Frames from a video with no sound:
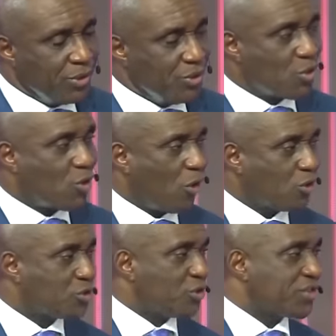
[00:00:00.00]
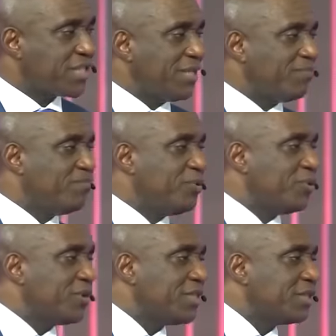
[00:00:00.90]
you consciously
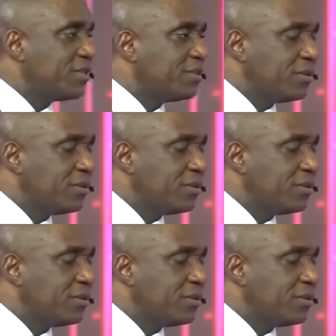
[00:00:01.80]
build it.